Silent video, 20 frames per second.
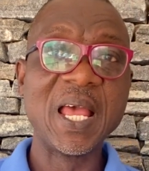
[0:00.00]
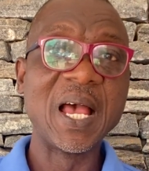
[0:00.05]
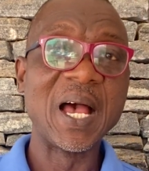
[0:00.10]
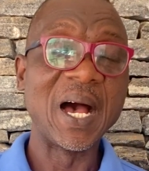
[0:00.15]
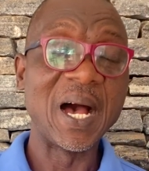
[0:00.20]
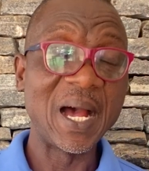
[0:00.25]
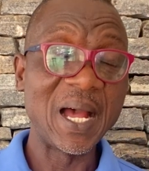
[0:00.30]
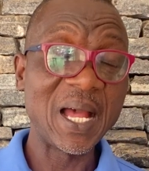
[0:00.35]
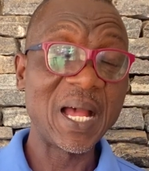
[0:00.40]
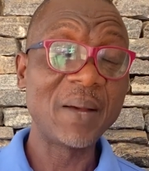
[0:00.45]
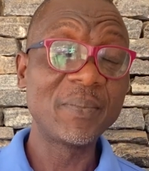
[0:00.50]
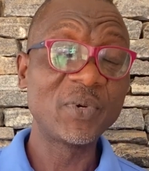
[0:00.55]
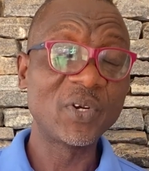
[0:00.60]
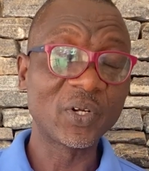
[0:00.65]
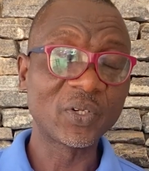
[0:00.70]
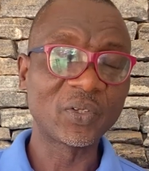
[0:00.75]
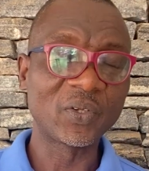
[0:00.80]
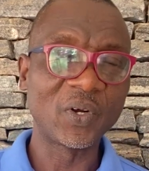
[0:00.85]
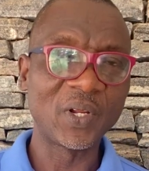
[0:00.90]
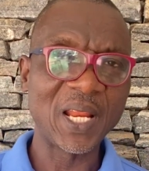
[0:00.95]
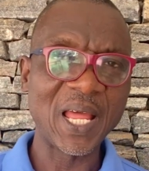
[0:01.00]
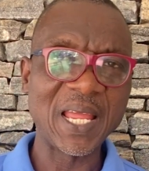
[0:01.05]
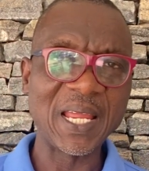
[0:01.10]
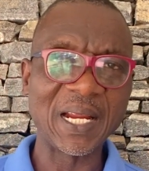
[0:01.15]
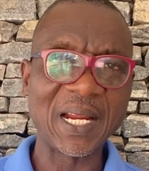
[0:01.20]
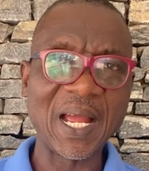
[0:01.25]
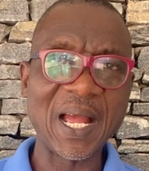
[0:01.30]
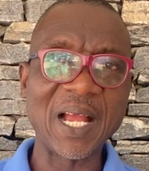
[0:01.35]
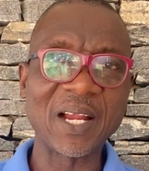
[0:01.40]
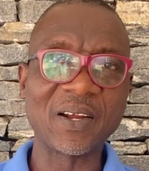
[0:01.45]
I am Dr.
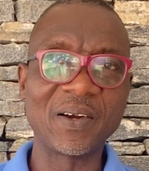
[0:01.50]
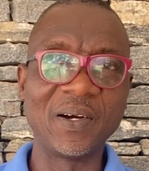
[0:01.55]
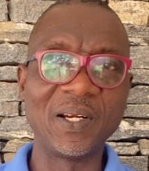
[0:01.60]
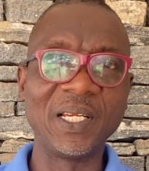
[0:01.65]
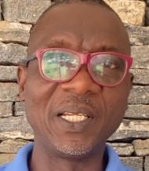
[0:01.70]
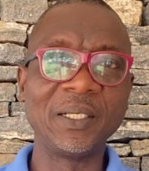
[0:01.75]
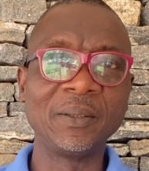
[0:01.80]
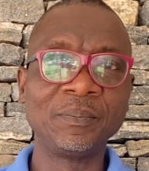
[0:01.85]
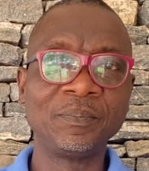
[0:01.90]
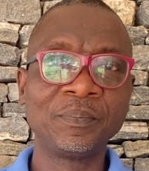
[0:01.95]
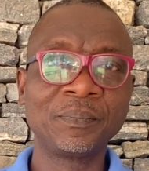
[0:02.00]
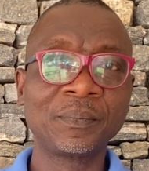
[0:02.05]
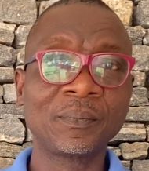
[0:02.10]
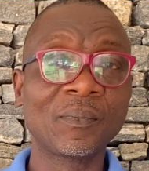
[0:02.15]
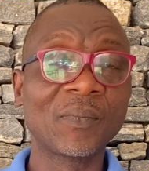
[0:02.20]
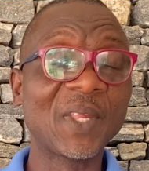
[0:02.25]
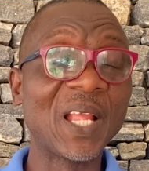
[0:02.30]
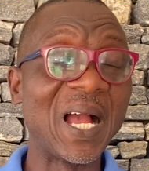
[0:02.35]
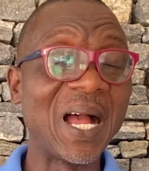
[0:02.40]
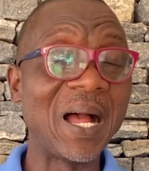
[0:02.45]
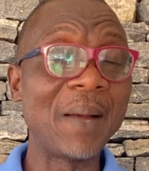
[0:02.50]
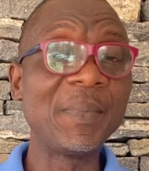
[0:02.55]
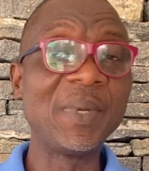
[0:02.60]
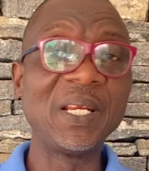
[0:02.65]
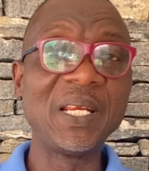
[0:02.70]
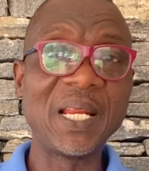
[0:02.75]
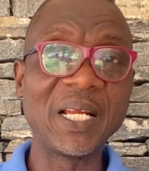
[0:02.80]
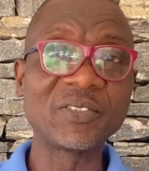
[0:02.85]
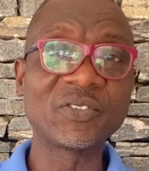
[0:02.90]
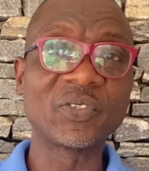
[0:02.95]
Olayinka Conle. I am a
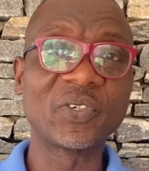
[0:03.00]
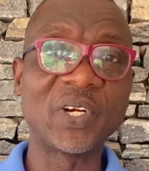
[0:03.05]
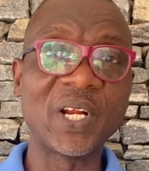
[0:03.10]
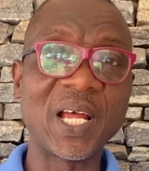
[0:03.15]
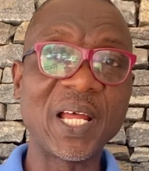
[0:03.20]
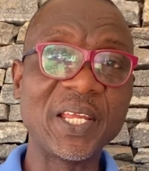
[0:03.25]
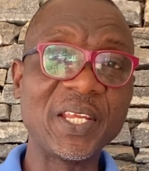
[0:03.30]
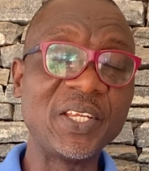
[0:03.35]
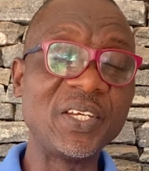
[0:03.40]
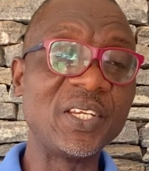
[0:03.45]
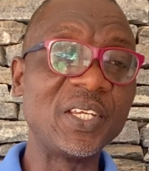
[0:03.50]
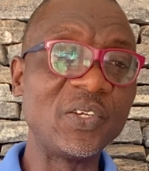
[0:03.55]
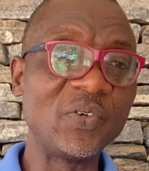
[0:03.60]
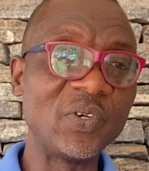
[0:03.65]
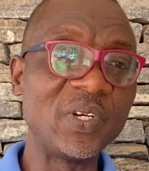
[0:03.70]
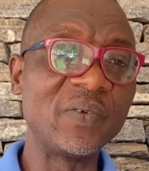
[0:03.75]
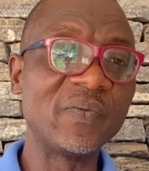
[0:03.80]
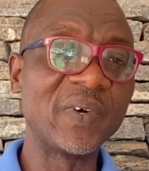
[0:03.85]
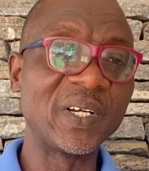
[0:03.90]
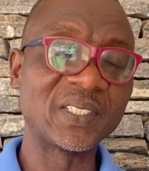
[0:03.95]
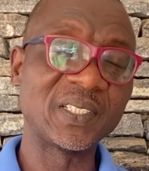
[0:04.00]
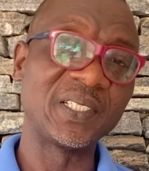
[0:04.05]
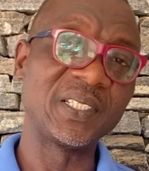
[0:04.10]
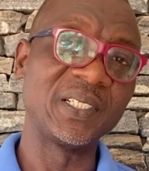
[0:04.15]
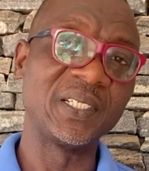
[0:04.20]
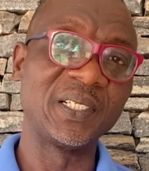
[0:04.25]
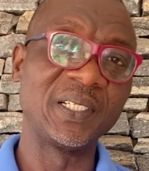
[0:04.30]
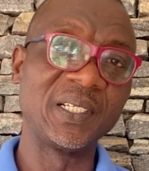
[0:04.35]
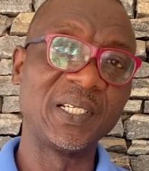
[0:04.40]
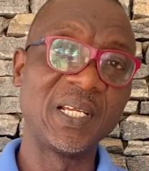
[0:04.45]
lecturer in the university.
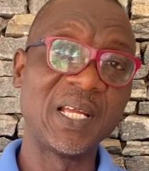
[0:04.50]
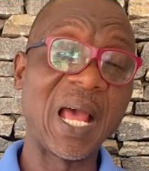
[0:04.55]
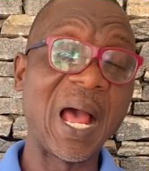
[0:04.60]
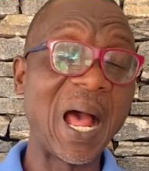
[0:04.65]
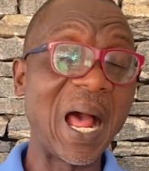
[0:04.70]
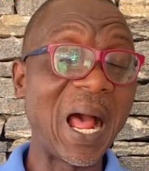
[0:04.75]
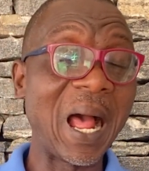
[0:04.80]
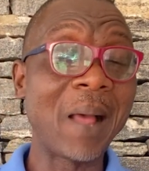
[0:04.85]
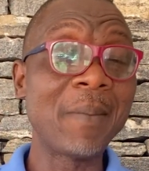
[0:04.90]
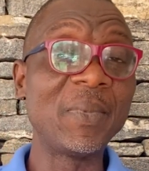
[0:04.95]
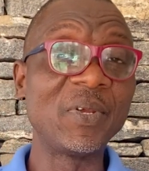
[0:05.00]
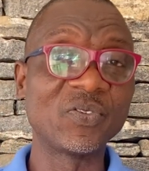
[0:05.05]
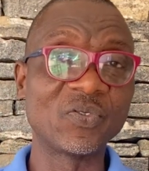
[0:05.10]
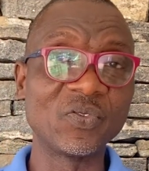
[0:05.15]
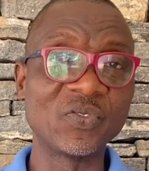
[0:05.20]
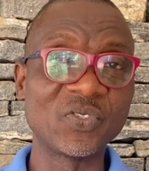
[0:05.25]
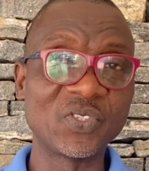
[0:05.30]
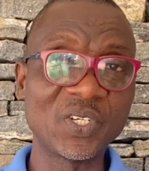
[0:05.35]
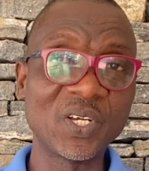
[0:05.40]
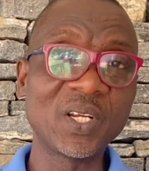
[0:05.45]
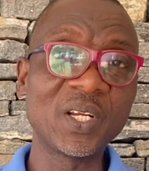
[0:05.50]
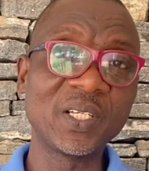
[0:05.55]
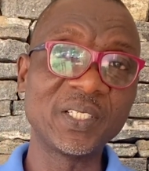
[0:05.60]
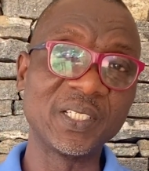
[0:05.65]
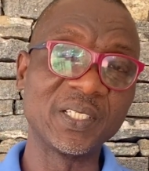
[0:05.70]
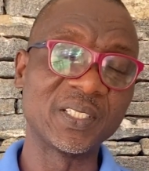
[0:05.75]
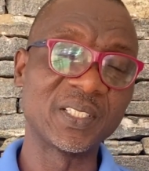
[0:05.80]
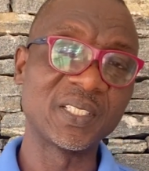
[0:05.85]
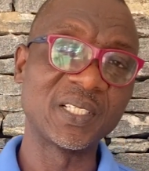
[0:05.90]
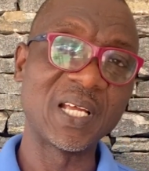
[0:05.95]
I am a
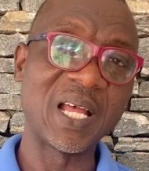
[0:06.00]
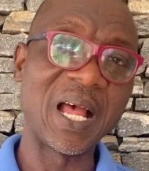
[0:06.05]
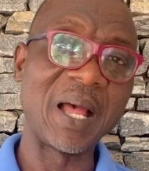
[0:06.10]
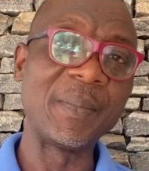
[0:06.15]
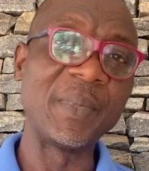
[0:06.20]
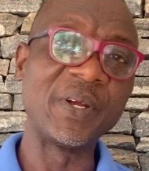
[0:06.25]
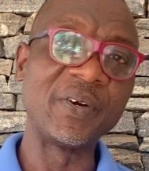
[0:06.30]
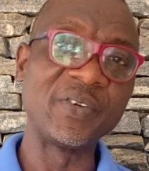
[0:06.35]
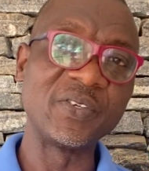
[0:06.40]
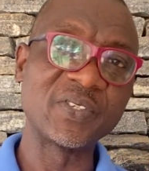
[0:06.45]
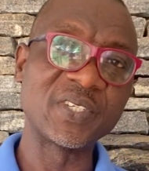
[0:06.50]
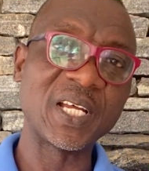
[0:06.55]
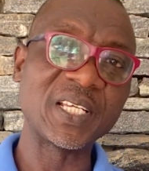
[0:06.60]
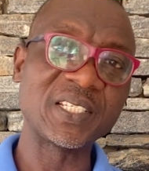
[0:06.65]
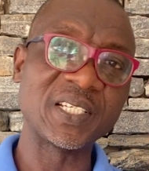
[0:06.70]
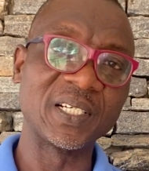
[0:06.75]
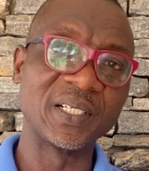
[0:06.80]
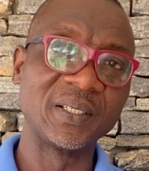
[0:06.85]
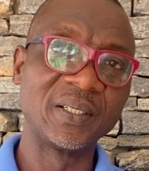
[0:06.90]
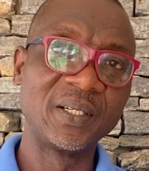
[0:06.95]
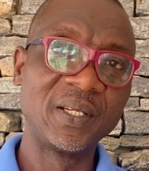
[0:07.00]
sociologist. I'm a researcher.